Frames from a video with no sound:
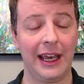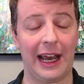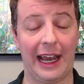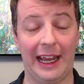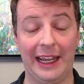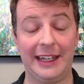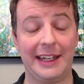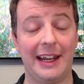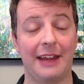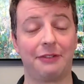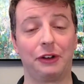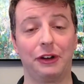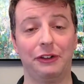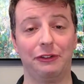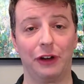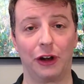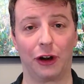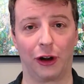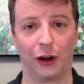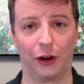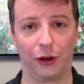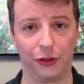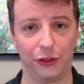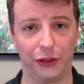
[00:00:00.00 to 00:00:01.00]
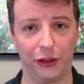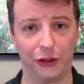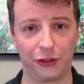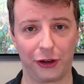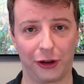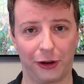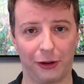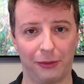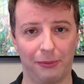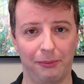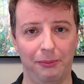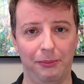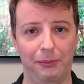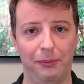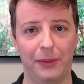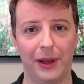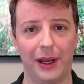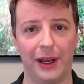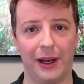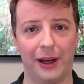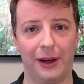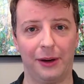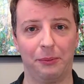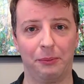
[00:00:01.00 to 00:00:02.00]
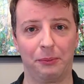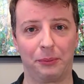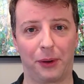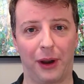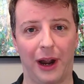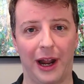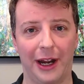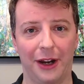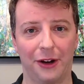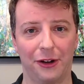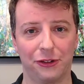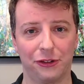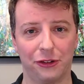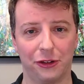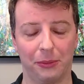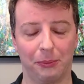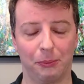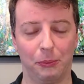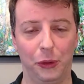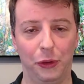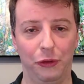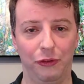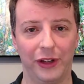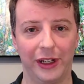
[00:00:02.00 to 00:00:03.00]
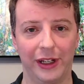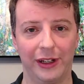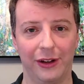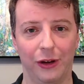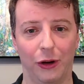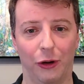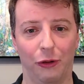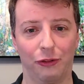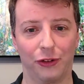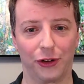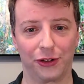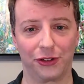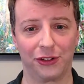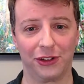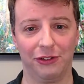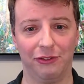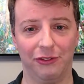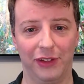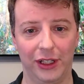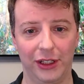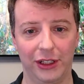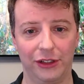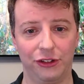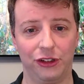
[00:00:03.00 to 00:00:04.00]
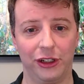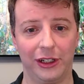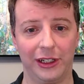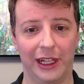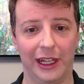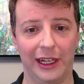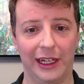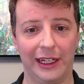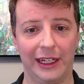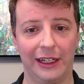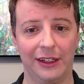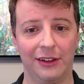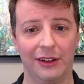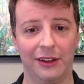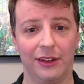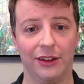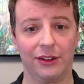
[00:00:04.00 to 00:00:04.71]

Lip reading: I had never even heard the term prior to moving over to Village and getting into